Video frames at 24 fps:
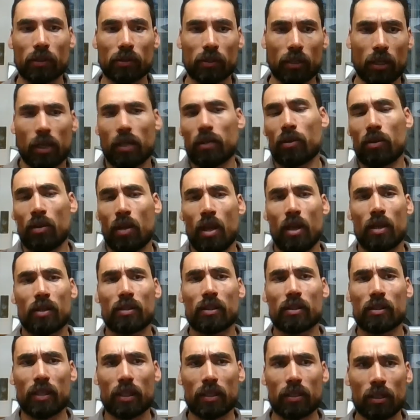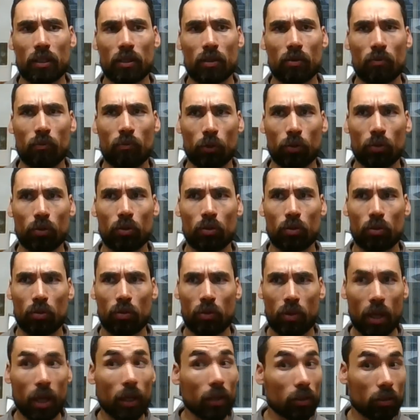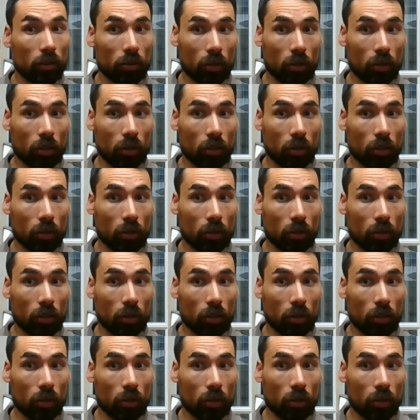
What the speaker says: And since I didn't want that,